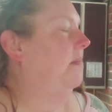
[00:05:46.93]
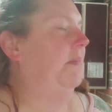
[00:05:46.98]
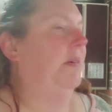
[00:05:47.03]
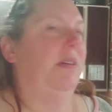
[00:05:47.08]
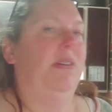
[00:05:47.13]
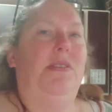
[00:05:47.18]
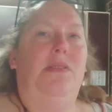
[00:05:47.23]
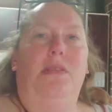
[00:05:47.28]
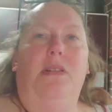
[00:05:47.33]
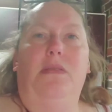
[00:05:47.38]
I'm
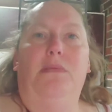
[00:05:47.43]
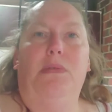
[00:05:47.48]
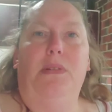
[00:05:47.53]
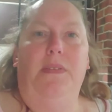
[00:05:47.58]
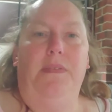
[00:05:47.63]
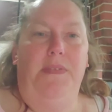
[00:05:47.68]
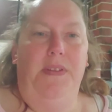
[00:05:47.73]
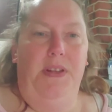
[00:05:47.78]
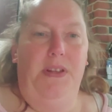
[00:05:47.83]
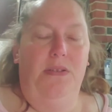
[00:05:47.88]
gonna do a
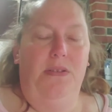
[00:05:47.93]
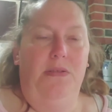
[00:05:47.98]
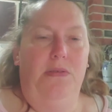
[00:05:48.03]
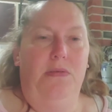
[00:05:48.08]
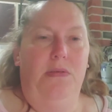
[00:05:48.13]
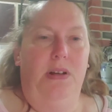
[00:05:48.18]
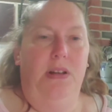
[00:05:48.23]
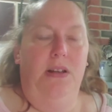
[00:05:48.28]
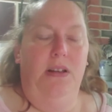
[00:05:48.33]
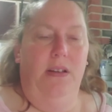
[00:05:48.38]

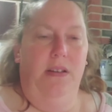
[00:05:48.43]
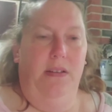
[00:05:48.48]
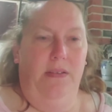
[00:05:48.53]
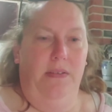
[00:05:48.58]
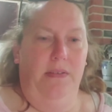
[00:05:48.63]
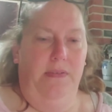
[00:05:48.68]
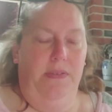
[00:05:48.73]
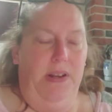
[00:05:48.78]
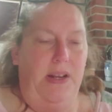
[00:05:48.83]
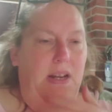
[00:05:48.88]
review
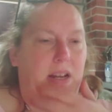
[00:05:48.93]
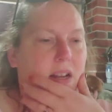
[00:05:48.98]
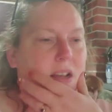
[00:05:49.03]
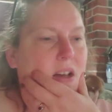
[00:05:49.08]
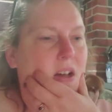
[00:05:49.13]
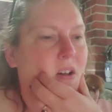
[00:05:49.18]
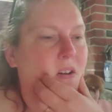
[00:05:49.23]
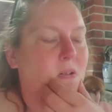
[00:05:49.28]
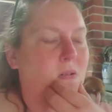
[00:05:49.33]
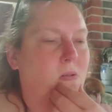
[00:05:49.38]

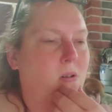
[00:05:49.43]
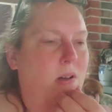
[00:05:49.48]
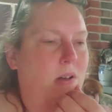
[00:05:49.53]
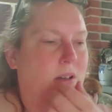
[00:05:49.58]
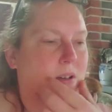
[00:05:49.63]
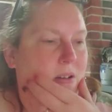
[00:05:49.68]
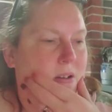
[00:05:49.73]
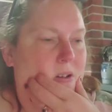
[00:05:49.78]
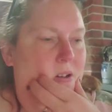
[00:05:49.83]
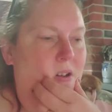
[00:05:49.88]
video
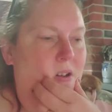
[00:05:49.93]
